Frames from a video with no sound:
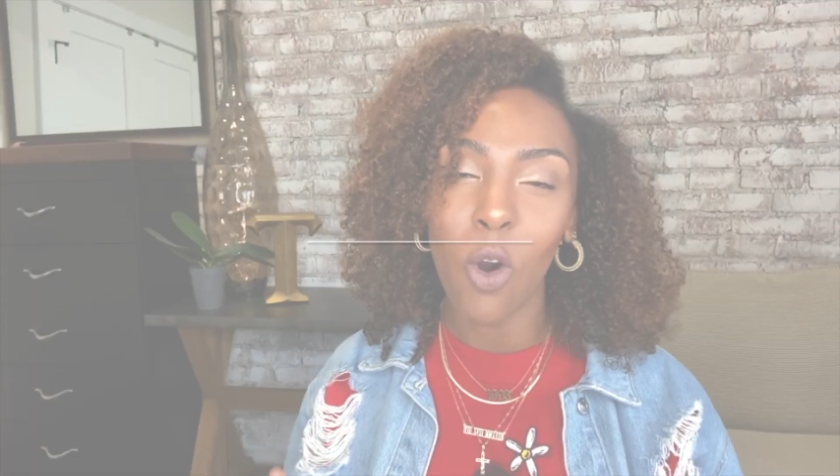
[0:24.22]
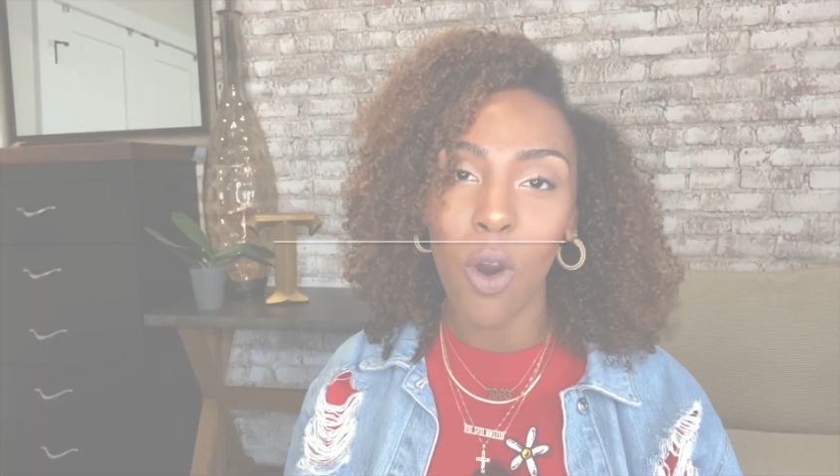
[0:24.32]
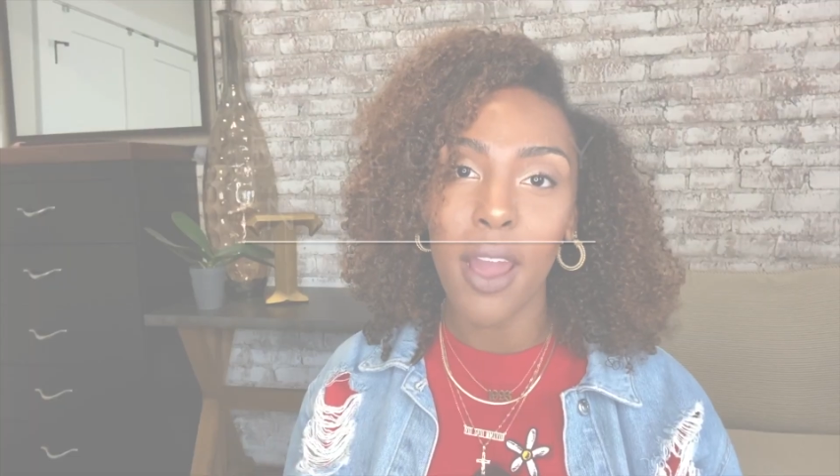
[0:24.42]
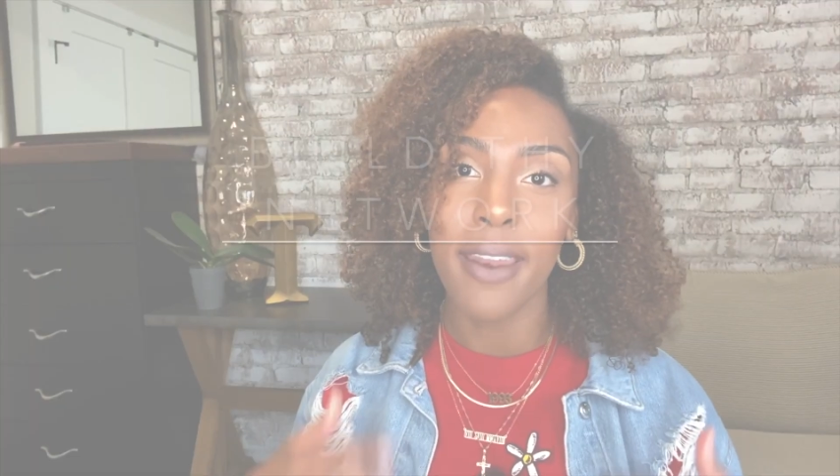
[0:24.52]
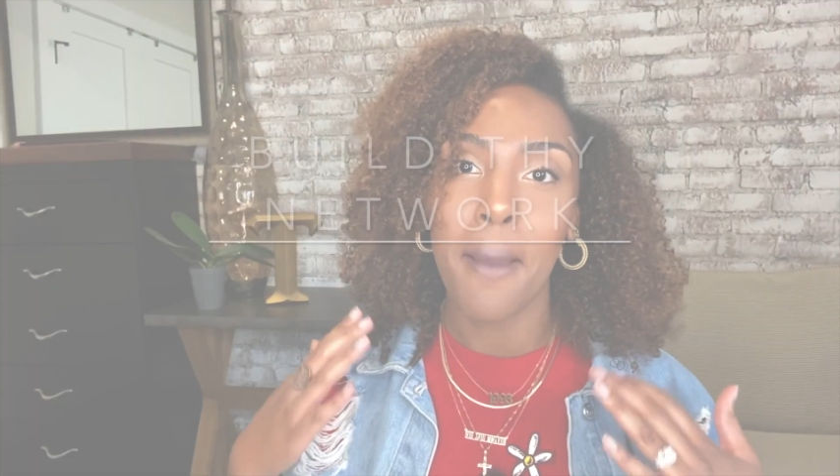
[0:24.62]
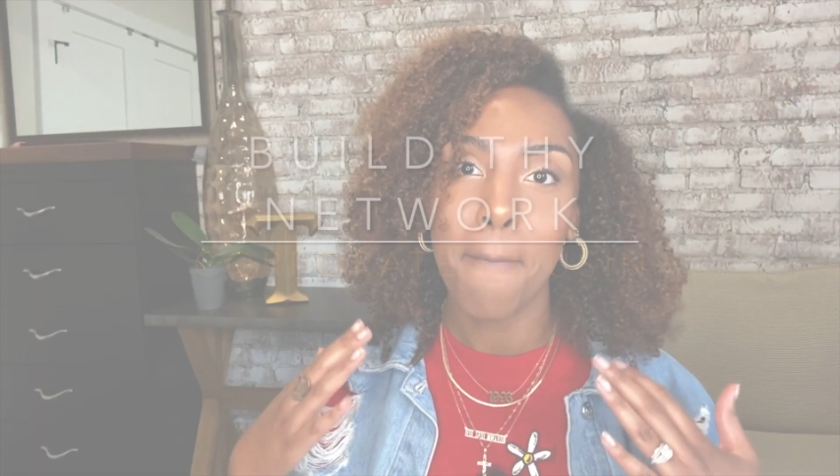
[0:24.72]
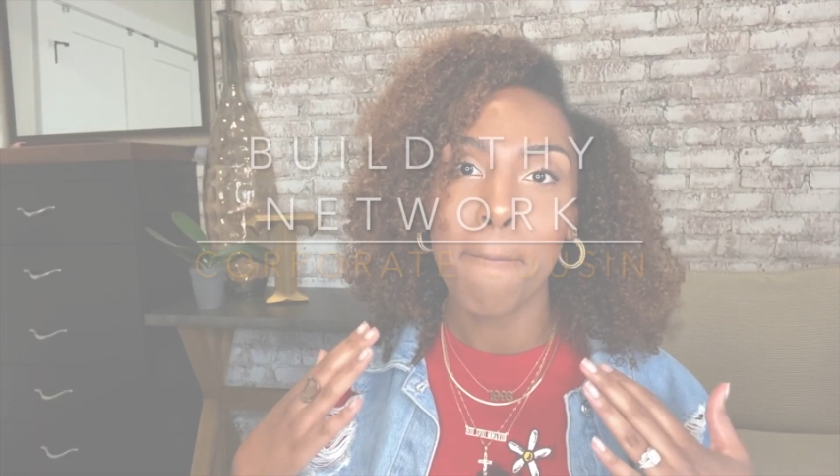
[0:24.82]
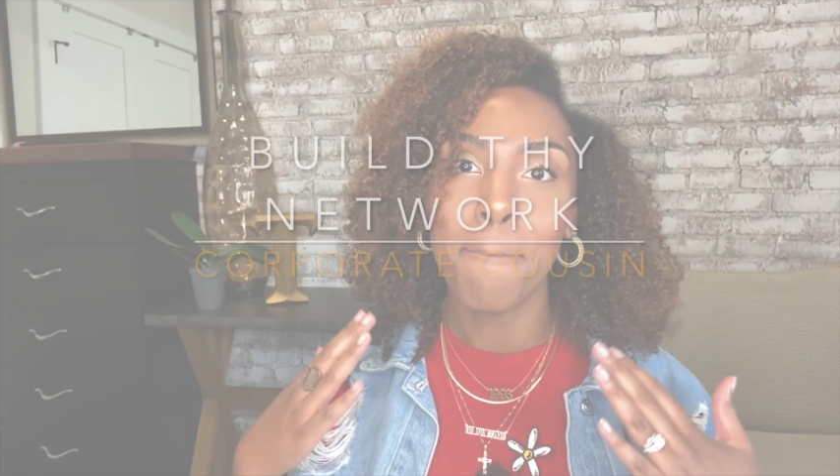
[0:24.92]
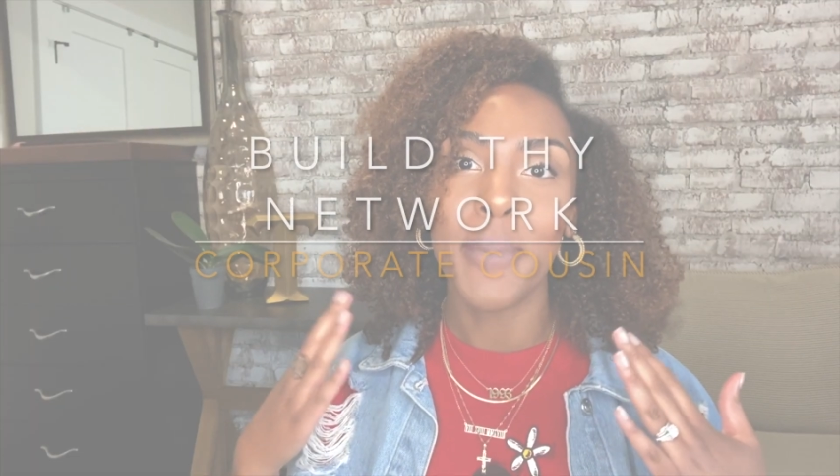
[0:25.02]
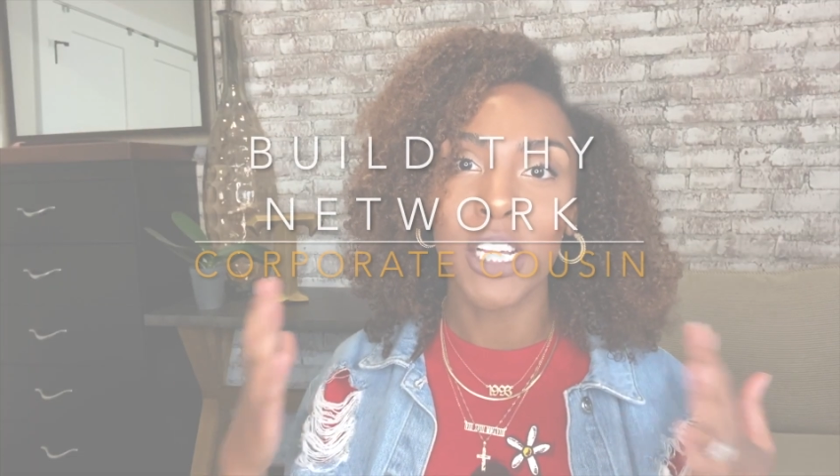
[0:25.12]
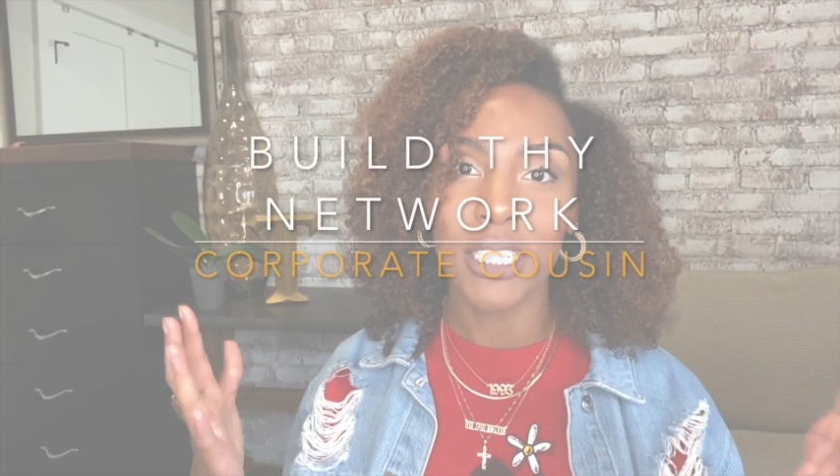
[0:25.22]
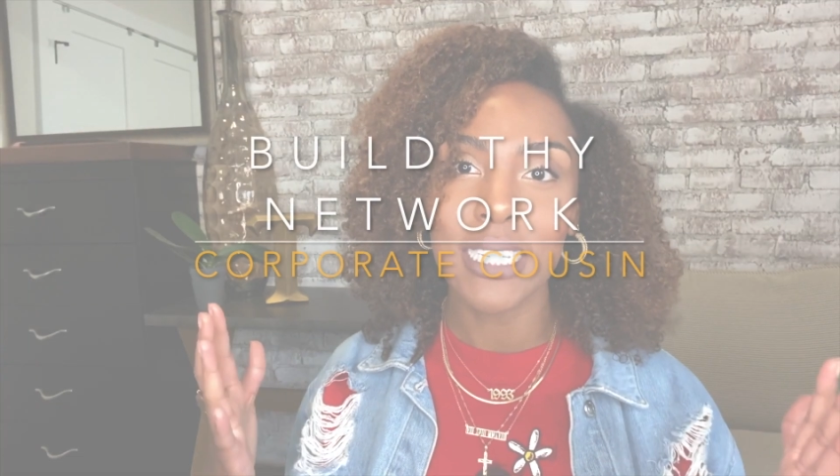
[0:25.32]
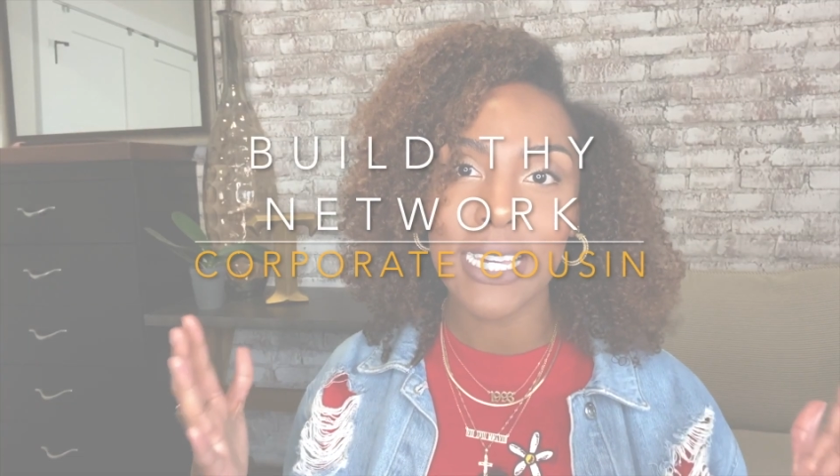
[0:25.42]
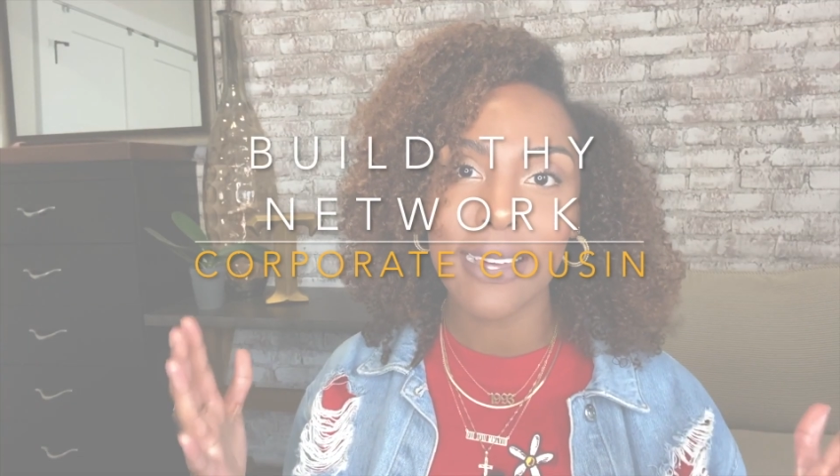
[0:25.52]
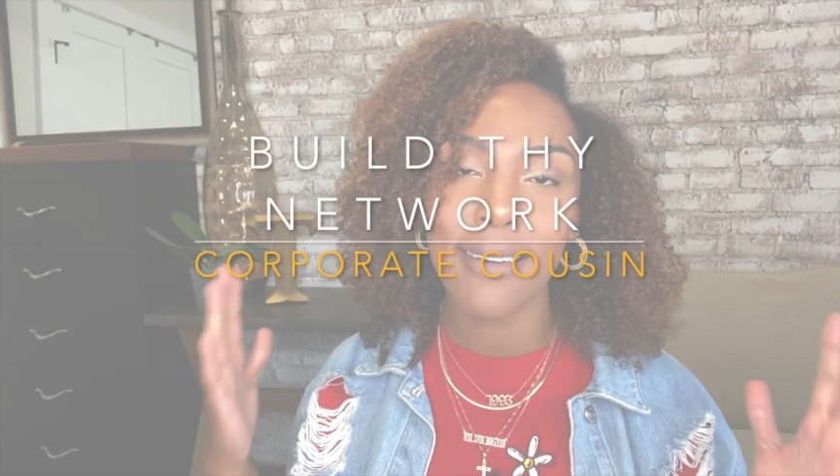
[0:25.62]
on
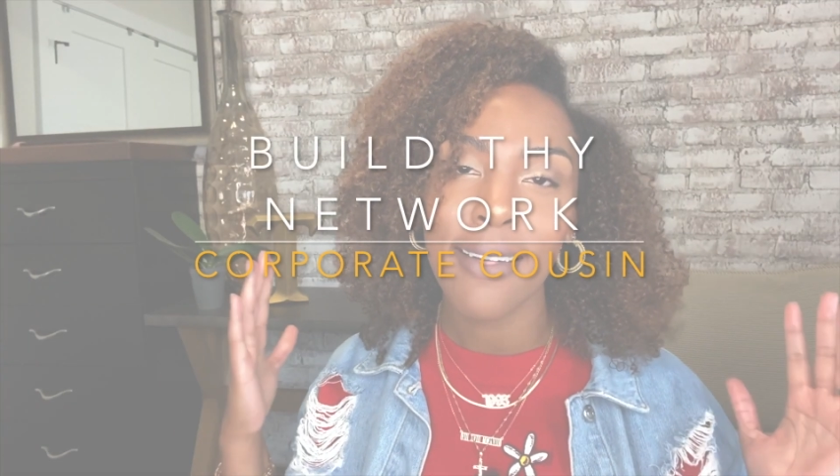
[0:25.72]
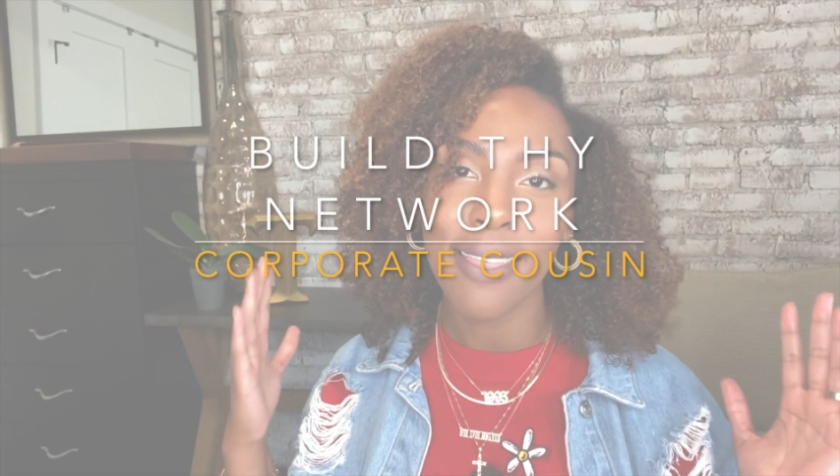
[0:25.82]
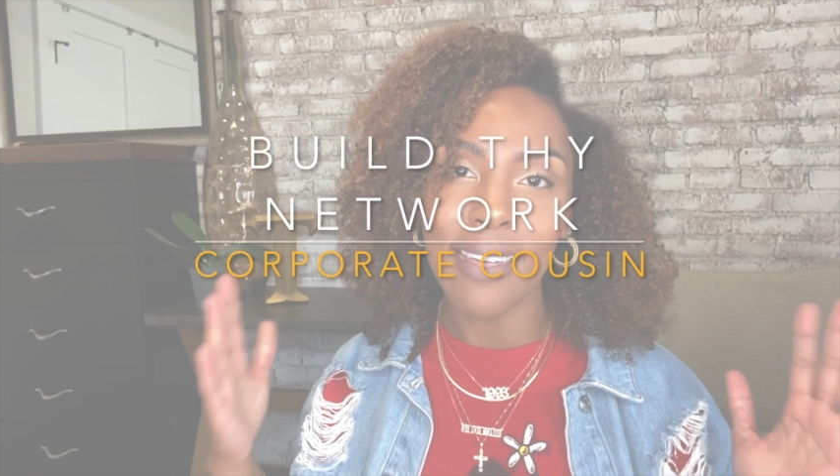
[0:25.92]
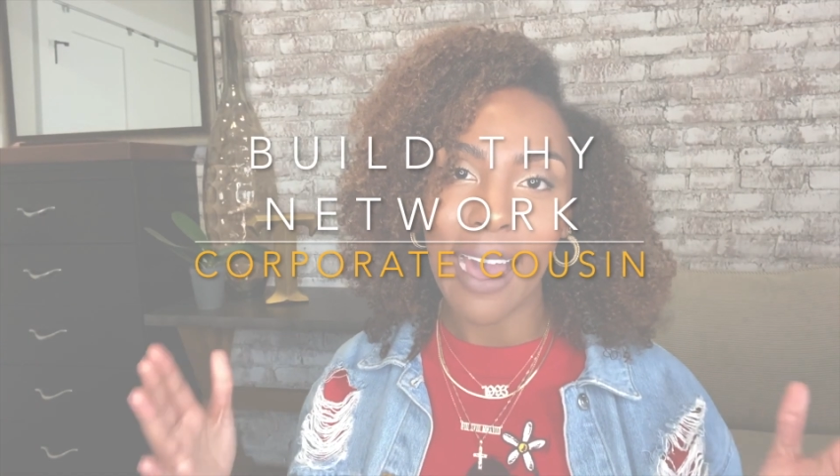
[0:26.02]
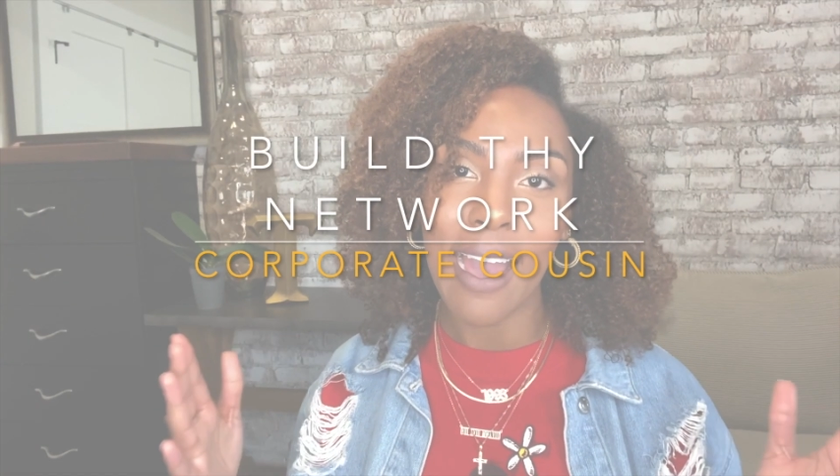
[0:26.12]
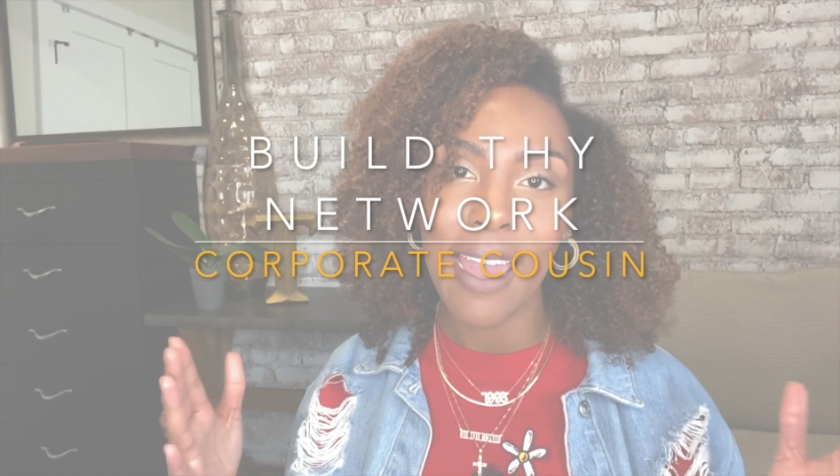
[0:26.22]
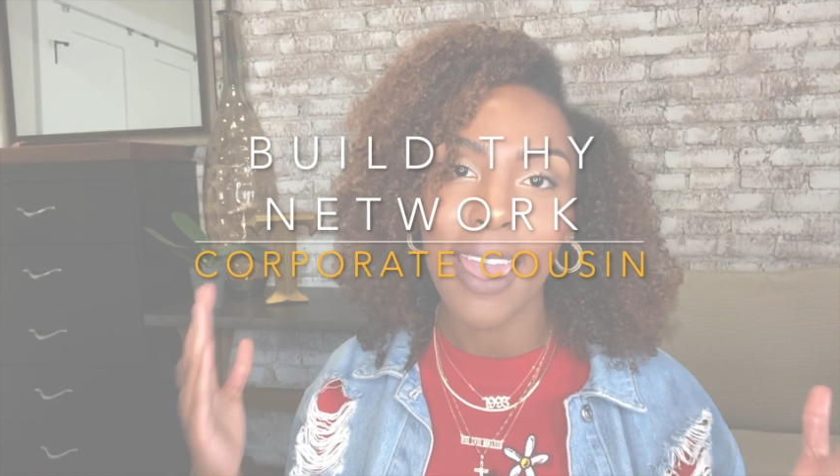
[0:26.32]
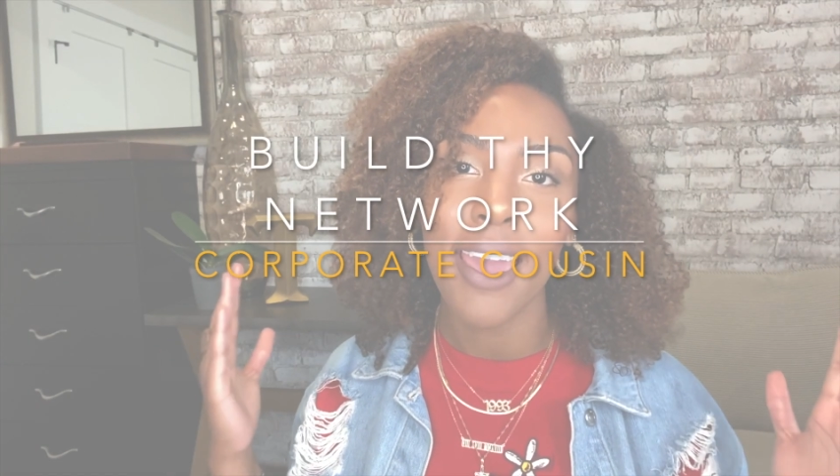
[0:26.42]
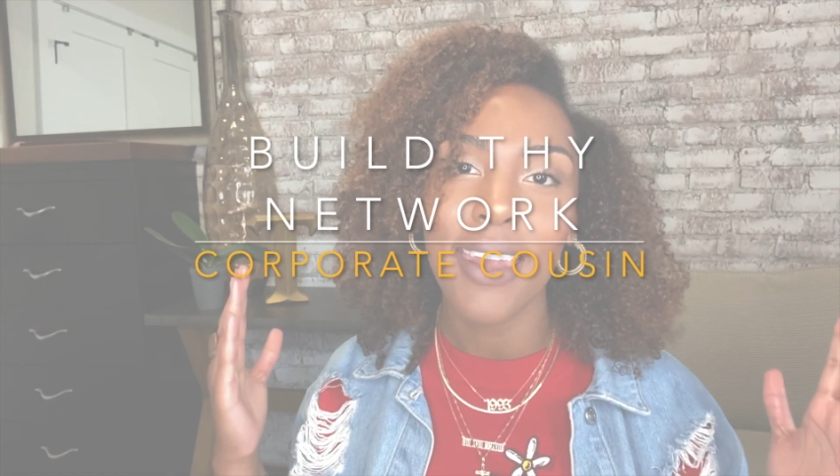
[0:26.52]
building thy